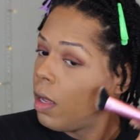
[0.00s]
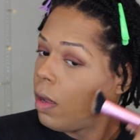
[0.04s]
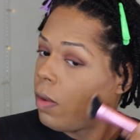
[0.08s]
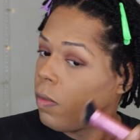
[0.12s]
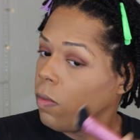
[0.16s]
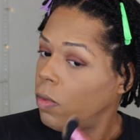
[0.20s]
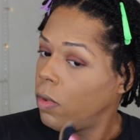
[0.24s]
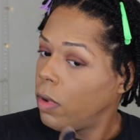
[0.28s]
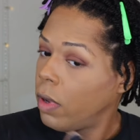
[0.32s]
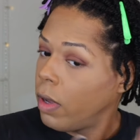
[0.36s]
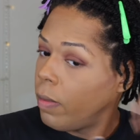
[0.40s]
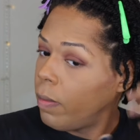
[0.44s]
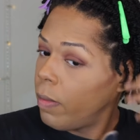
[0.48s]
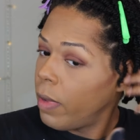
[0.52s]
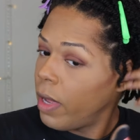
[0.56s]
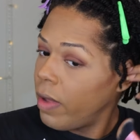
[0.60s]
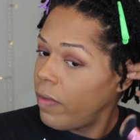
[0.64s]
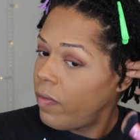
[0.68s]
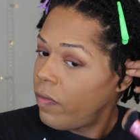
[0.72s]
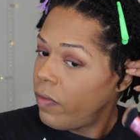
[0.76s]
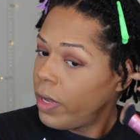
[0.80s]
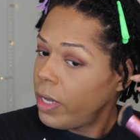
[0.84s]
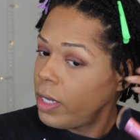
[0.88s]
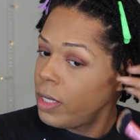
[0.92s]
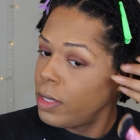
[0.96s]
I want
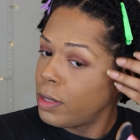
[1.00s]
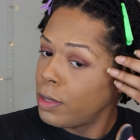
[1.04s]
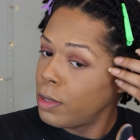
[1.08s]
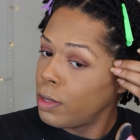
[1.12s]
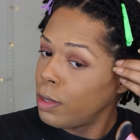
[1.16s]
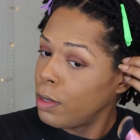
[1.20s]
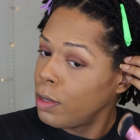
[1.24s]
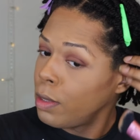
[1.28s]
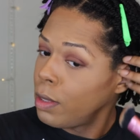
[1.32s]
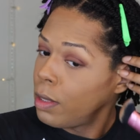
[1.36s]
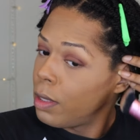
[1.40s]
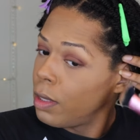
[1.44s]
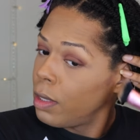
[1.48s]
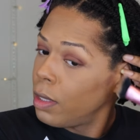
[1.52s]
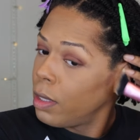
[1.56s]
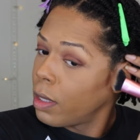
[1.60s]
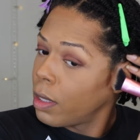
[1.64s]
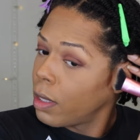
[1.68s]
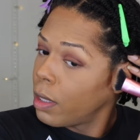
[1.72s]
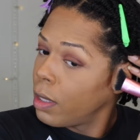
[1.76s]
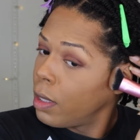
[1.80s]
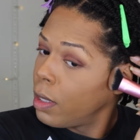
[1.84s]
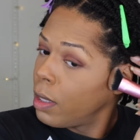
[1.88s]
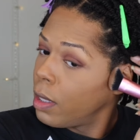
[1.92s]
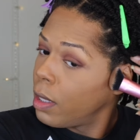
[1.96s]
my face to
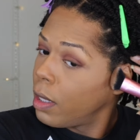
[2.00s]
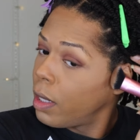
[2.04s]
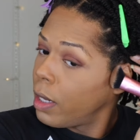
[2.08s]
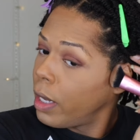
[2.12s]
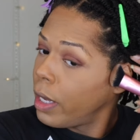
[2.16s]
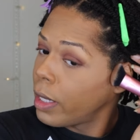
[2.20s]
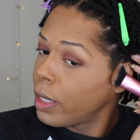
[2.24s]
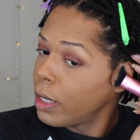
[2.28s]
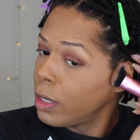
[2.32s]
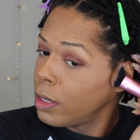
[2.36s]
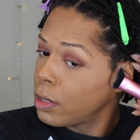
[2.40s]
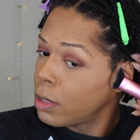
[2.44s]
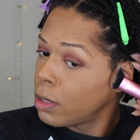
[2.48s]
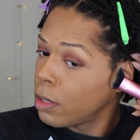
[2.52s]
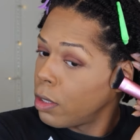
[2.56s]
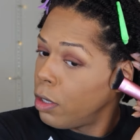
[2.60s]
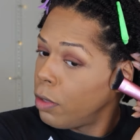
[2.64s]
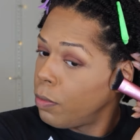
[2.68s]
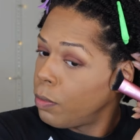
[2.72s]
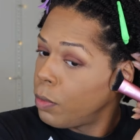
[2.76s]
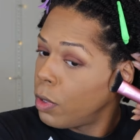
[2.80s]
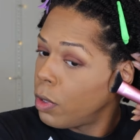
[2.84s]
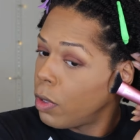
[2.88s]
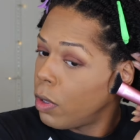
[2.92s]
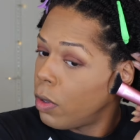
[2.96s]
look like it's
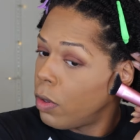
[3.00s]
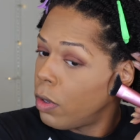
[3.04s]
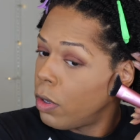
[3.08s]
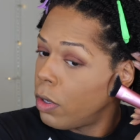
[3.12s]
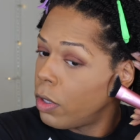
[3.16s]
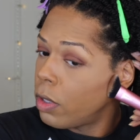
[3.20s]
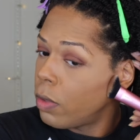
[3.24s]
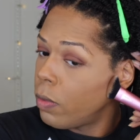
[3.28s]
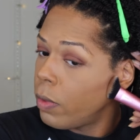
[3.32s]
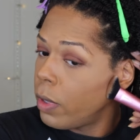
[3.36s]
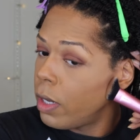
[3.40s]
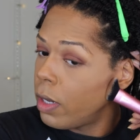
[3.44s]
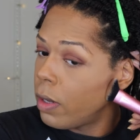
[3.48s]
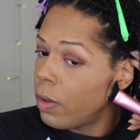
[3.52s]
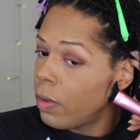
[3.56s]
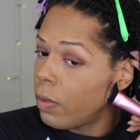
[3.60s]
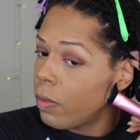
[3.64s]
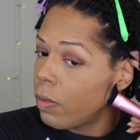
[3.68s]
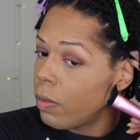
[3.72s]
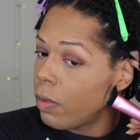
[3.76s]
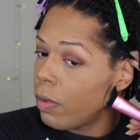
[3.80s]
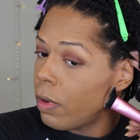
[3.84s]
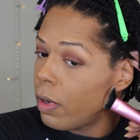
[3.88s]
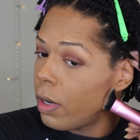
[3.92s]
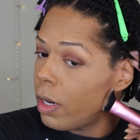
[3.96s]
sculpted all the way
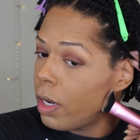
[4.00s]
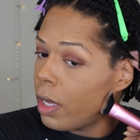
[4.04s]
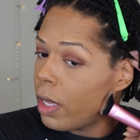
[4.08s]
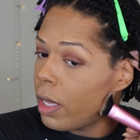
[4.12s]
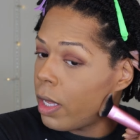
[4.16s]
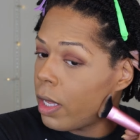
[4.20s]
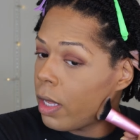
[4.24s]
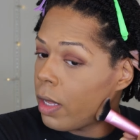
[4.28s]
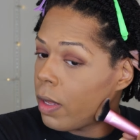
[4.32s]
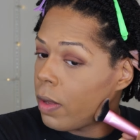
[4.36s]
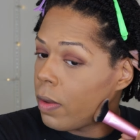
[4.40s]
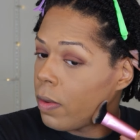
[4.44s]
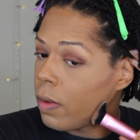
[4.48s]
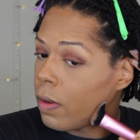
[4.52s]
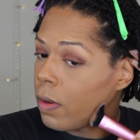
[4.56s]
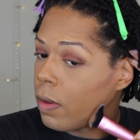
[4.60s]
around.